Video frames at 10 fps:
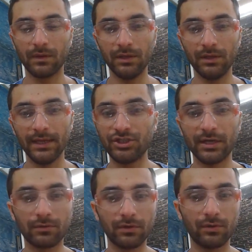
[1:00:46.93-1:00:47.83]
In
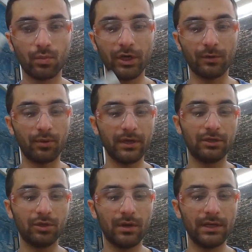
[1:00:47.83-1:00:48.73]
general, when you're putting
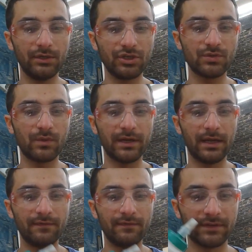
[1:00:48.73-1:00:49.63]
glue on, you just want
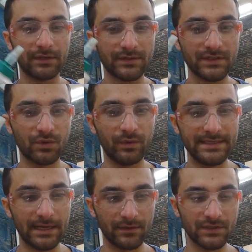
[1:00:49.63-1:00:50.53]
enough to have a little squeeze out.